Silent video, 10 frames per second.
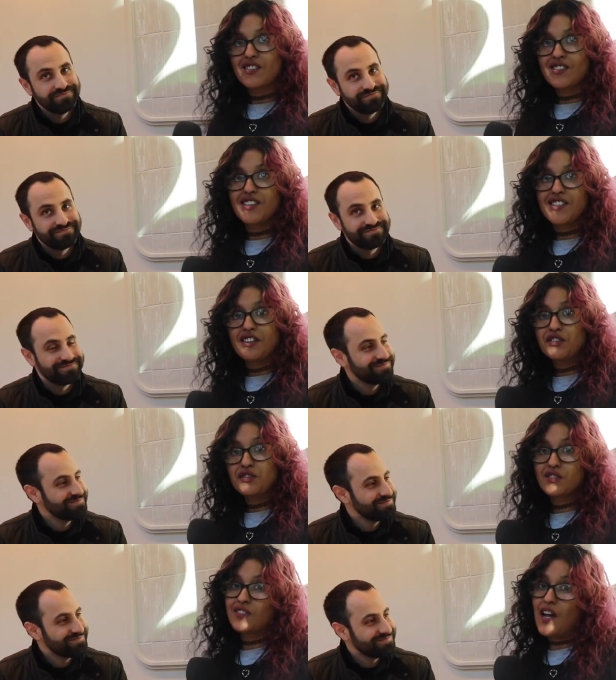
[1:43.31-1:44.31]
Speaker 1: that
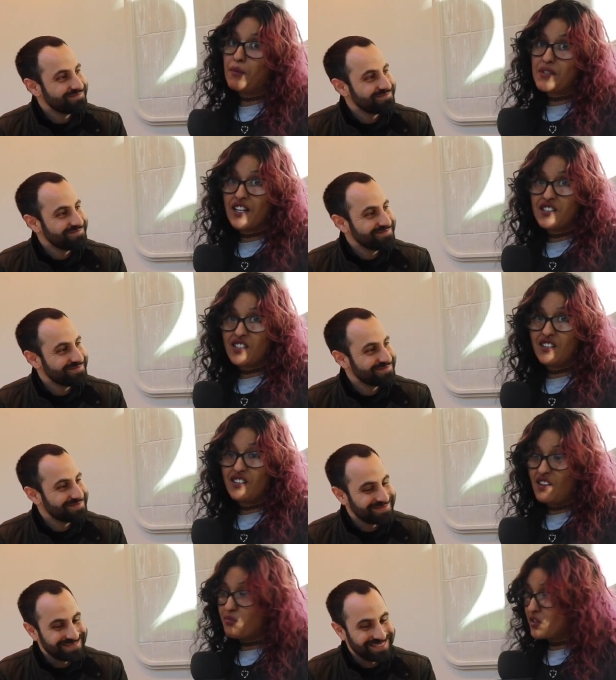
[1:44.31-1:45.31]
sounds appetizing.
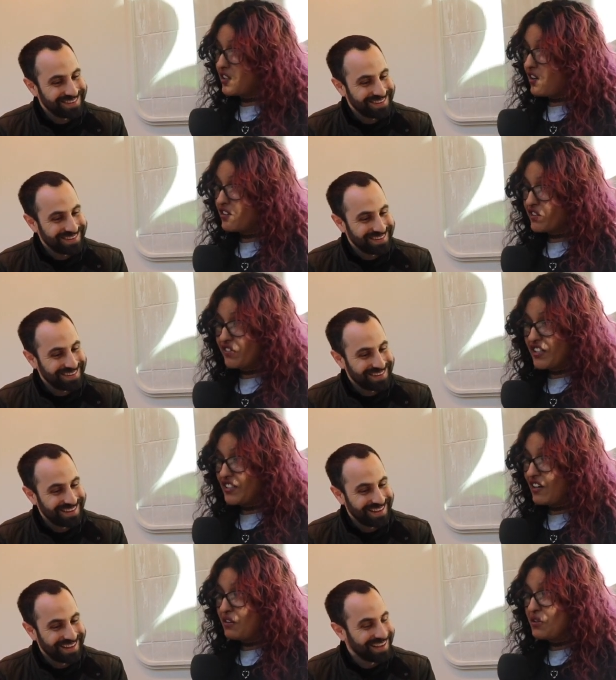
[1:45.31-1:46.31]
I'm really hungry right now.